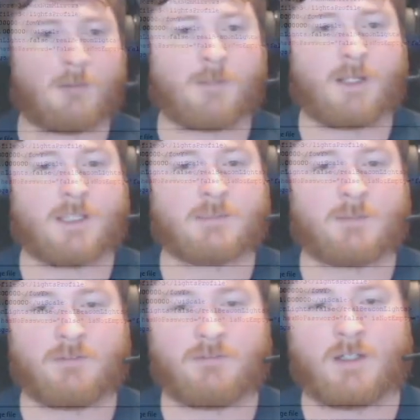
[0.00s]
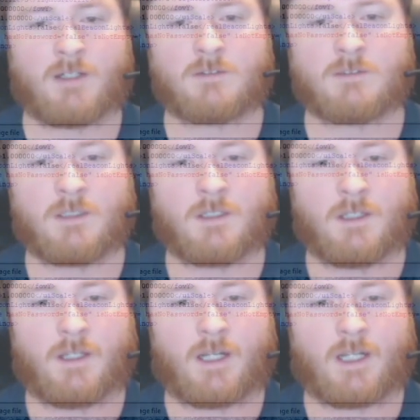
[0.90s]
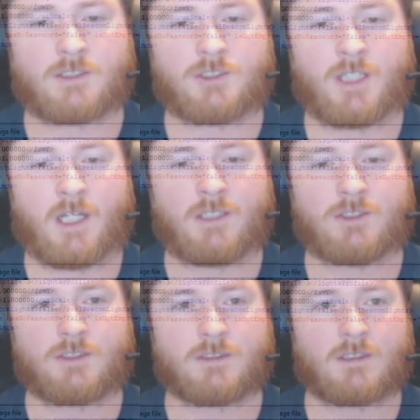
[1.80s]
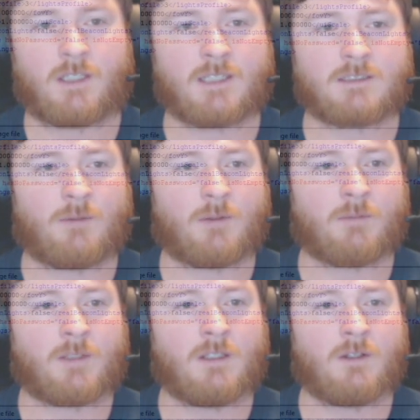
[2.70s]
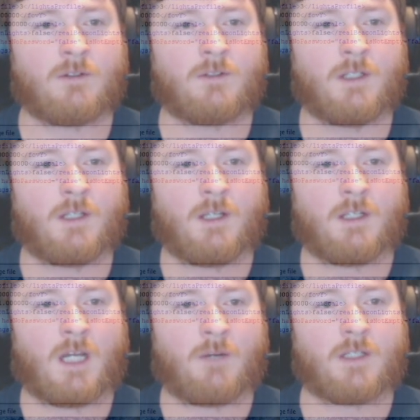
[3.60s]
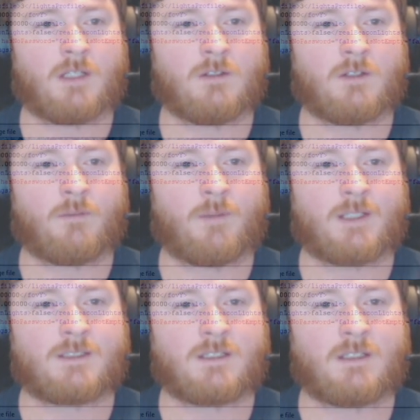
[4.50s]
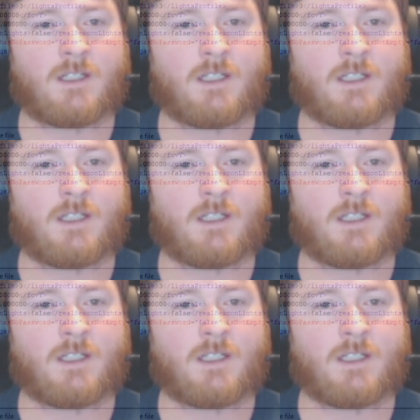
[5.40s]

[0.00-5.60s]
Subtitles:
XML file, it has changed. Yes, I want to reload. Now we can look and we can see that it has